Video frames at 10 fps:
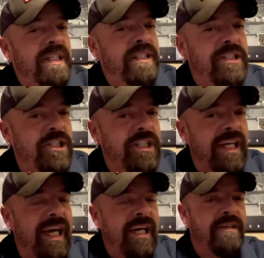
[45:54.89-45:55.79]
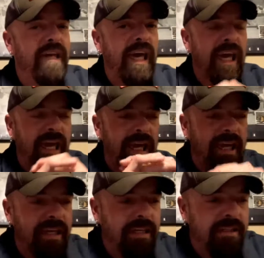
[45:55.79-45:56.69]
she has
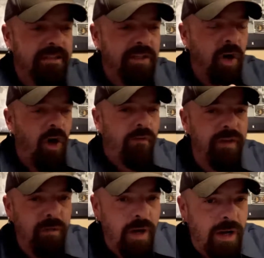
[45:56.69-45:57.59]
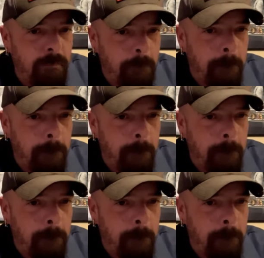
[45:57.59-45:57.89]
a coffee rub.